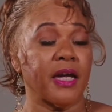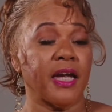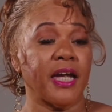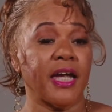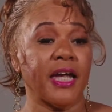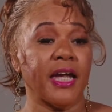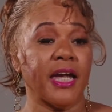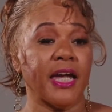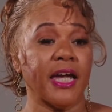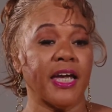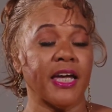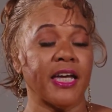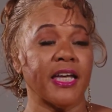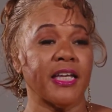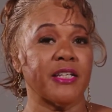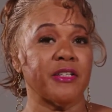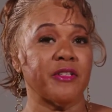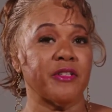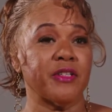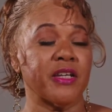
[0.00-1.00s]

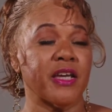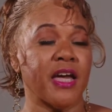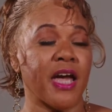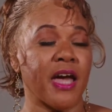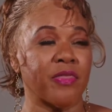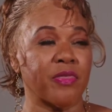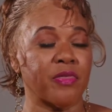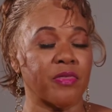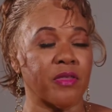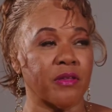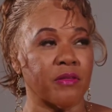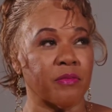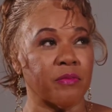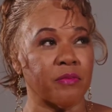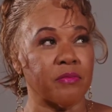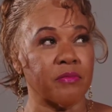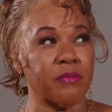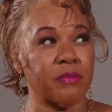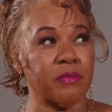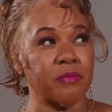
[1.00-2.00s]
And at the
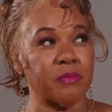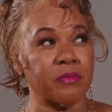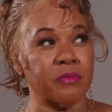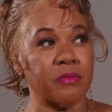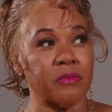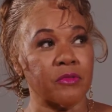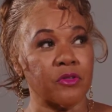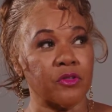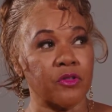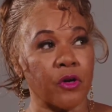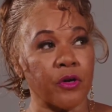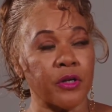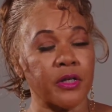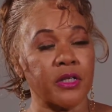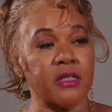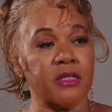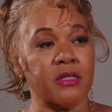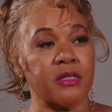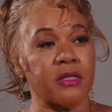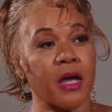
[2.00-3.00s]
darkest